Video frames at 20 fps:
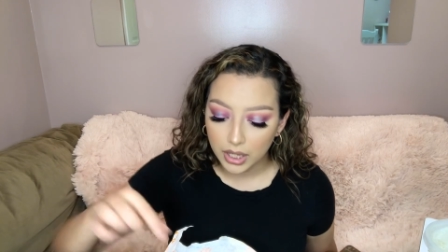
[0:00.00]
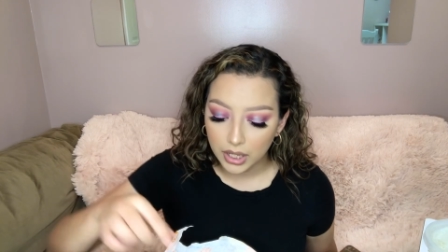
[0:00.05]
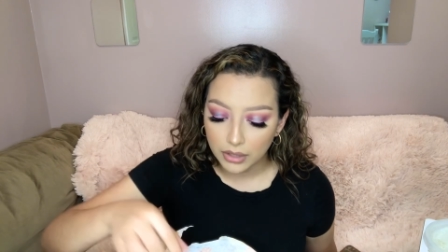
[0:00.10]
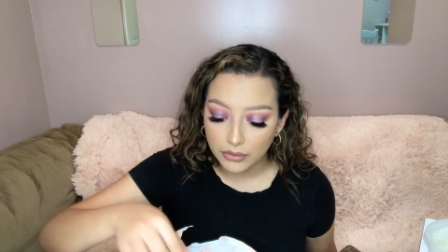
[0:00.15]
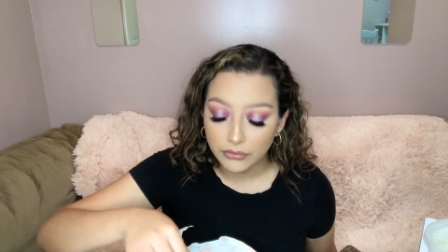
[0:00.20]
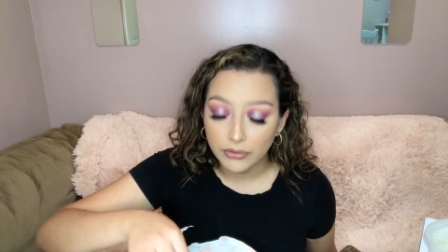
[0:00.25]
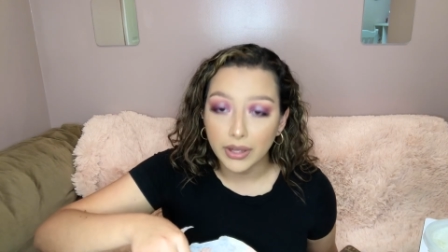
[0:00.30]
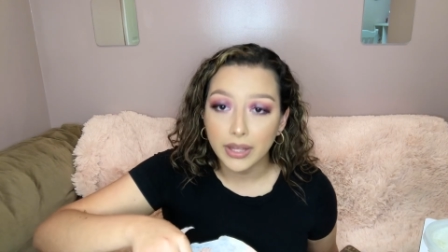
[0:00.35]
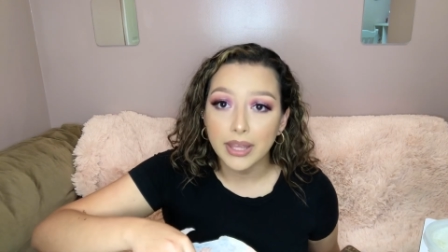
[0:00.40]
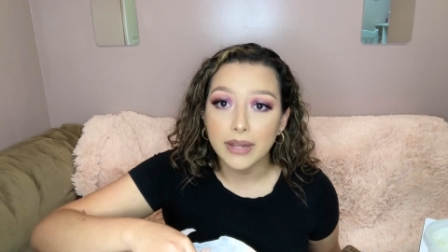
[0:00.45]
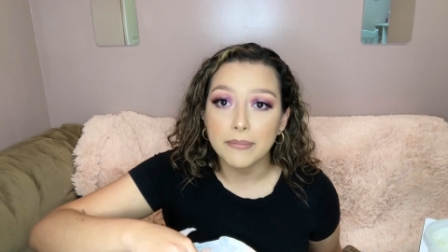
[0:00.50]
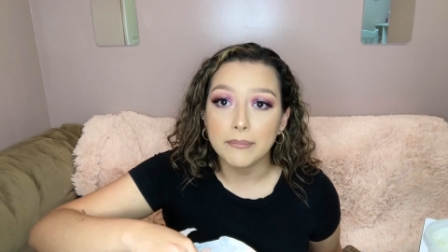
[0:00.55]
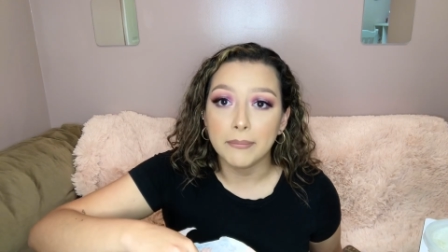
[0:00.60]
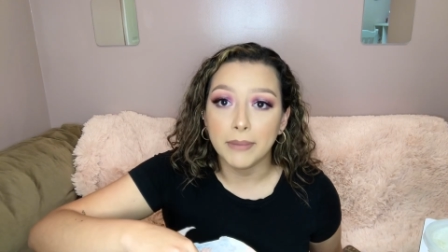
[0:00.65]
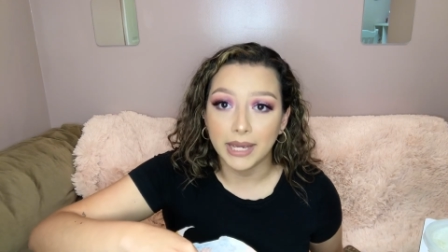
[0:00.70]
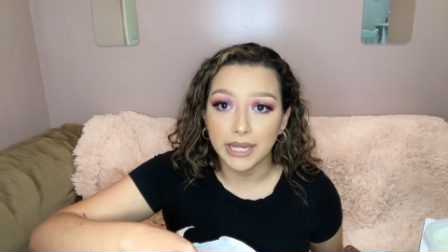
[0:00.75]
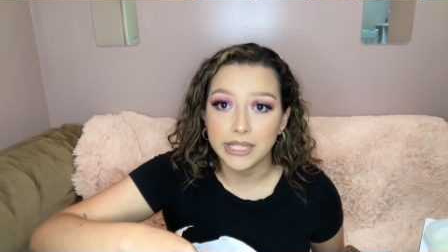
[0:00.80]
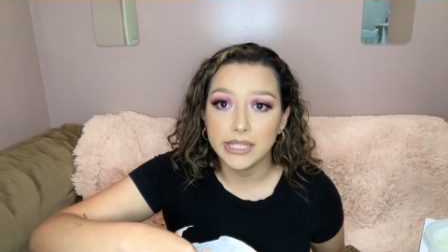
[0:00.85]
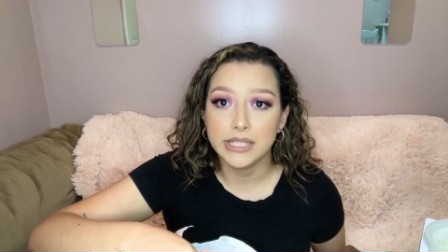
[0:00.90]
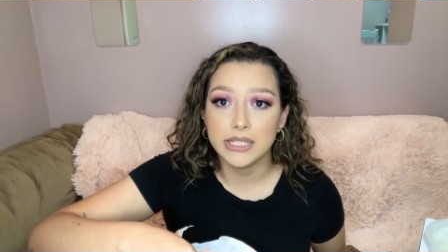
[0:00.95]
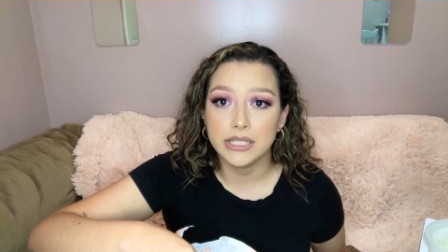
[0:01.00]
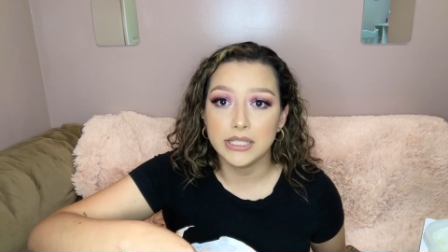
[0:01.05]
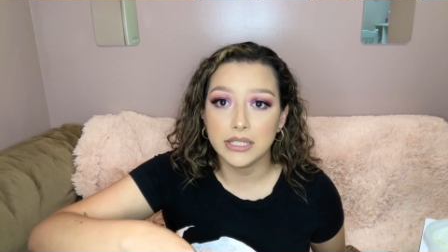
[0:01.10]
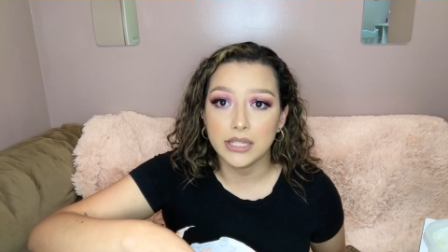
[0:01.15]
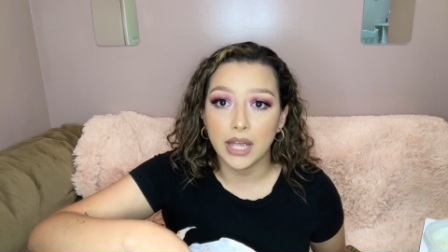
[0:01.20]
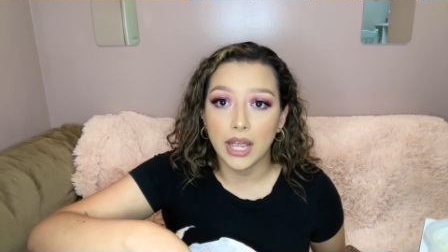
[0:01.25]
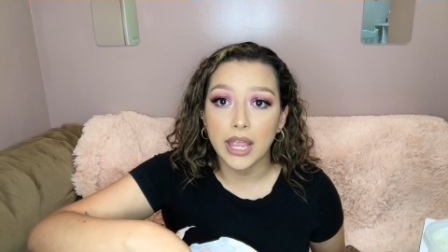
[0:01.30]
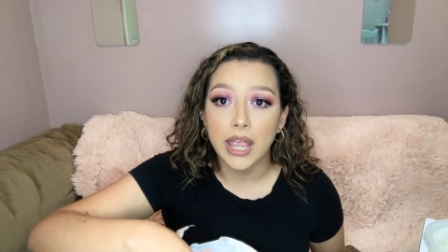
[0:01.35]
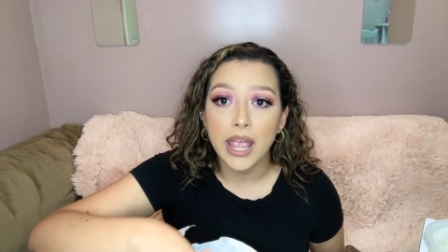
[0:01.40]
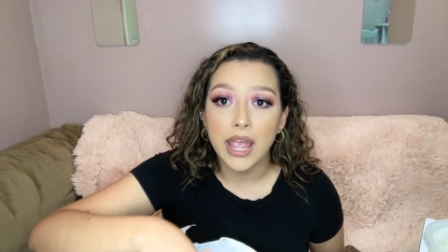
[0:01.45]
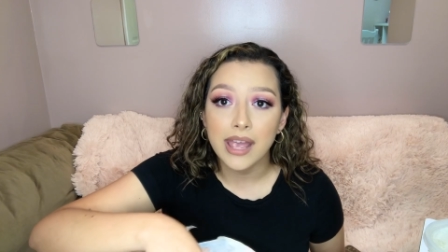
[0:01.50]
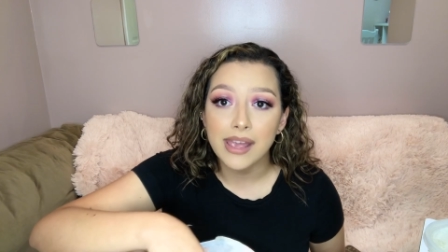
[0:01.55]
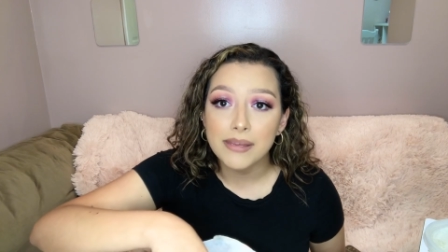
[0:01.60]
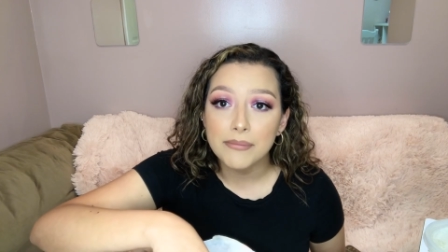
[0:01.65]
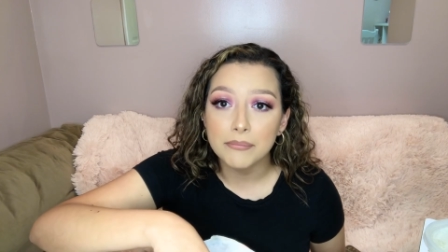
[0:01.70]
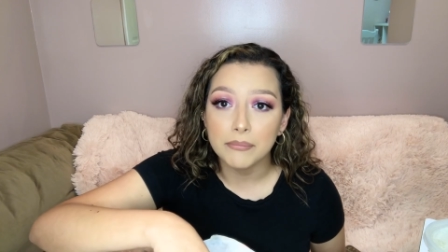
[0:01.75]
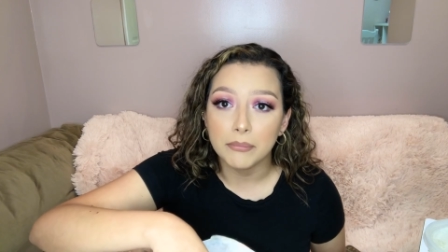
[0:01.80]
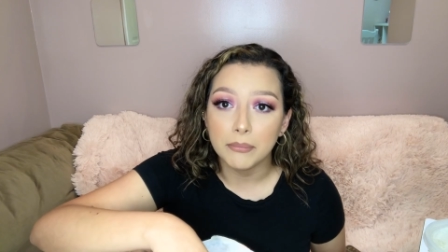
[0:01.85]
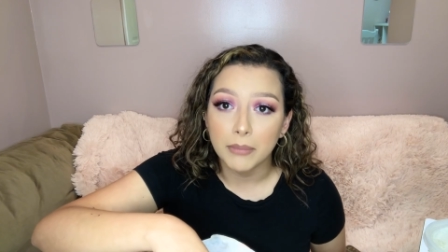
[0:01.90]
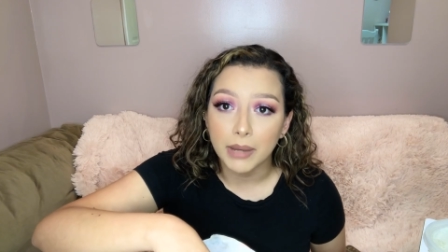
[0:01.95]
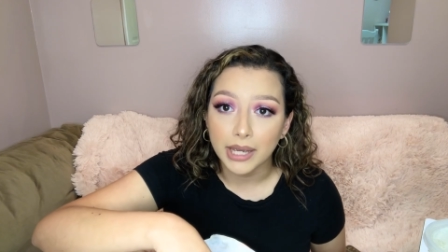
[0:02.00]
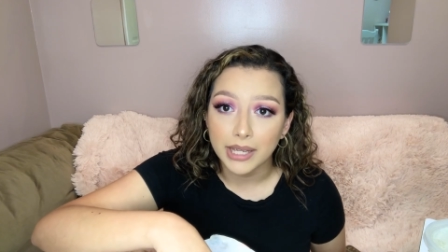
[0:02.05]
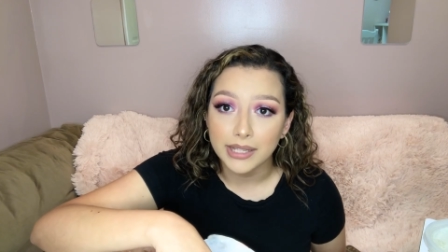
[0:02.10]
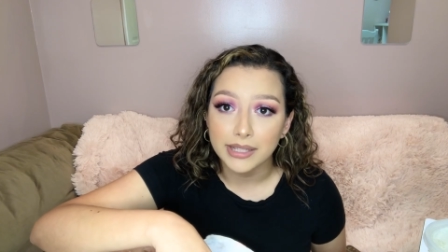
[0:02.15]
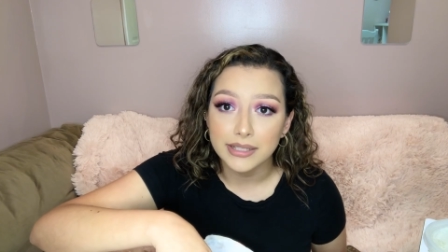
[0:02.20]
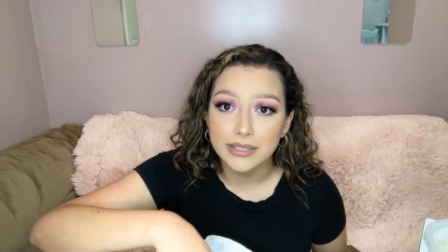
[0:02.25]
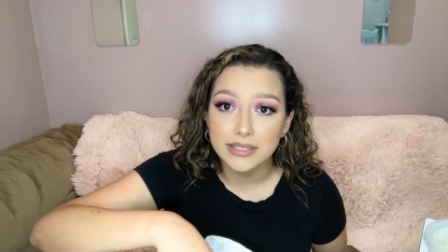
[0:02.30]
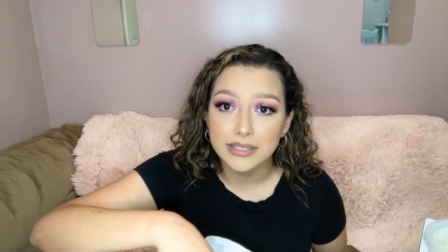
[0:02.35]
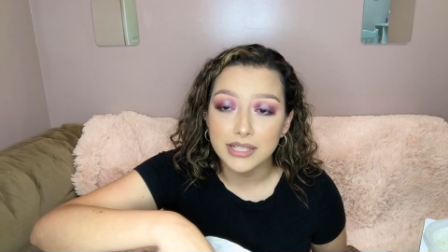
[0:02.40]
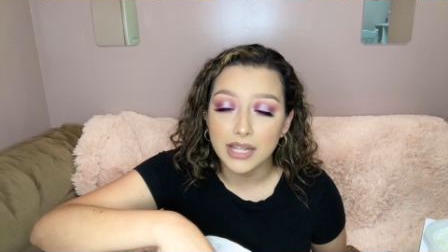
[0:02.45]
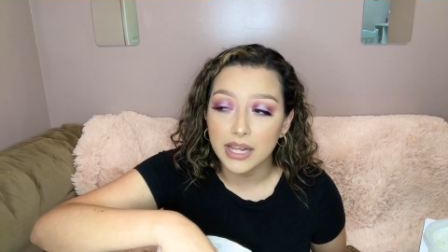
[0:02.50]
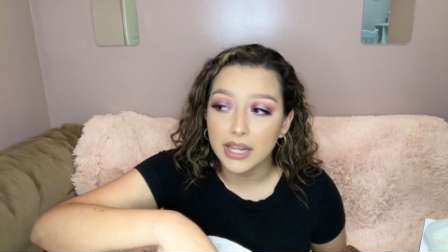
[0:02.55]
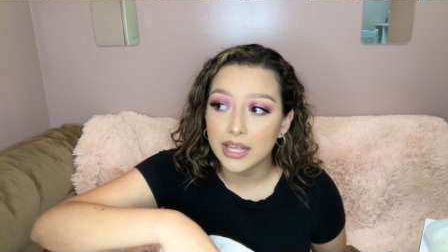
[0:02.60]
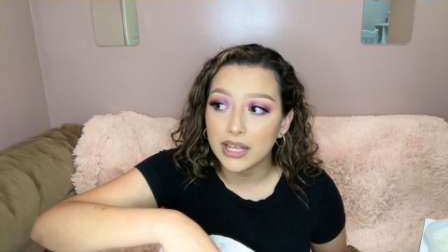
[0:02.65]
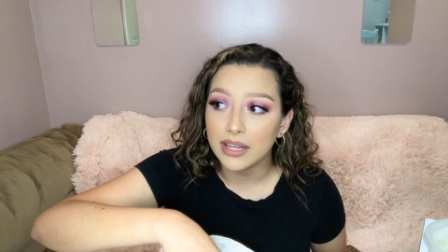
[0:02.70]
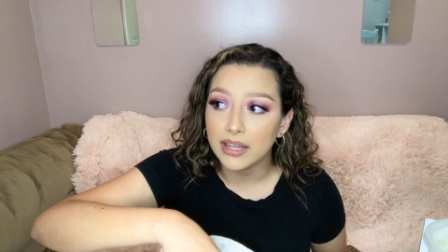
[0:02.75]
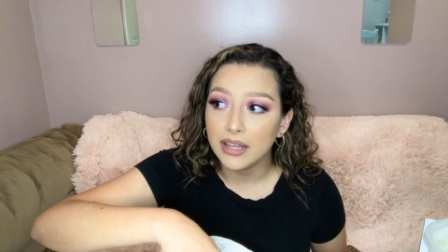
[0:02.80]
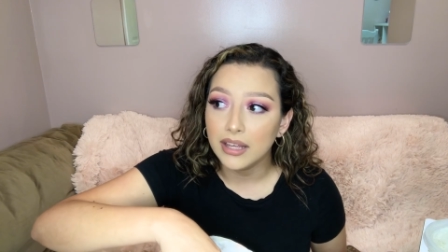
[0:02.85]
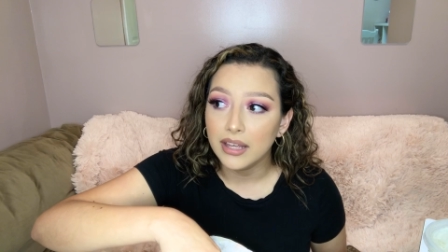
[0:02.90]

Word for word: Fucking mice. I hate mice. Like,